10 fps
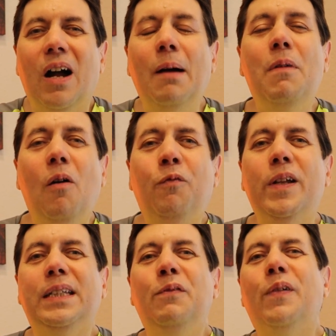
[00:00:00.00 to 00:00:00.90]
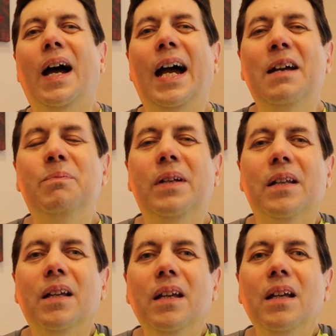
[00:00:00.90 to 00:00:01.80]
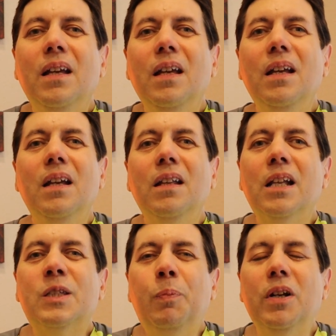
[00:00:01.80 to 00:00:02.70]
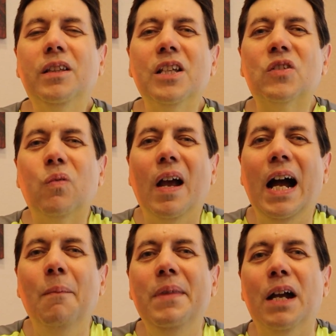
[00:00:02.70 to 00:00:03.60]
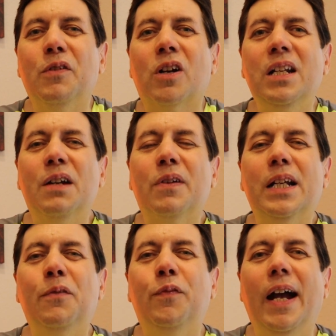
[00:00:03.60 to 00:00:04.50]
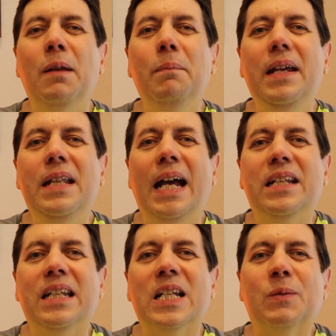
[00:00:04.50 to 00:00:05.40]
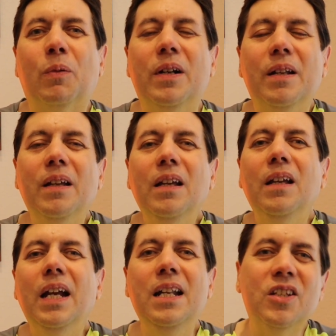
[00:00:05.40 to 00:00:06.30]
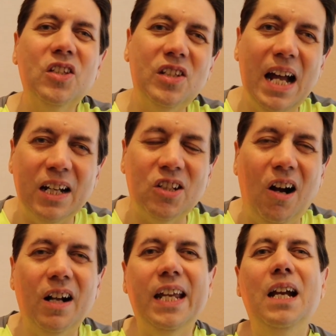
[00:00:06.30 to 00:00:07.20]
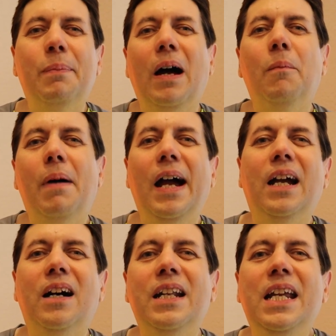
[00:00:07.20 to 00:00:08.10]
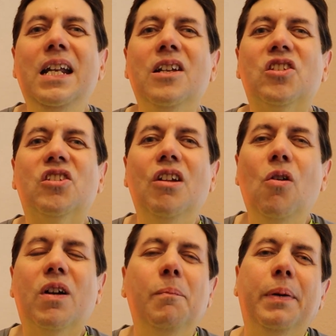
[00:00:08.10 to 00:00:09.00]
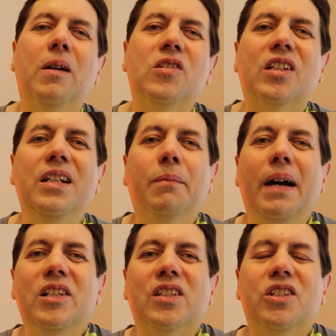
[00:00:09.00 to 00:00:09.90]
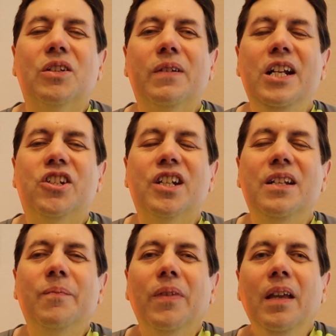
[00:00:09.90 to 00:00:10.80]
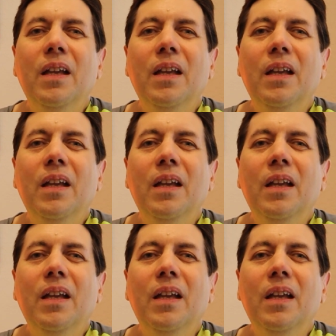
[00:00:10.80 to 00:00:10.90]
I'm 55, but let's put it this way. You're never going to find me that desperate. And this is not talking about my honey. This is no comparison to my situation.